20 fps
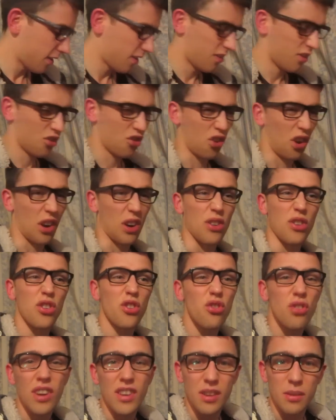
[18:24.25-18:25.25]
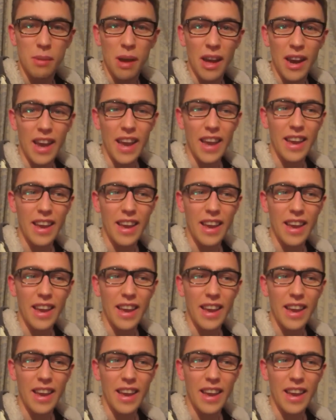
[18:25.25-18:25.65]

Just try not to stress about it,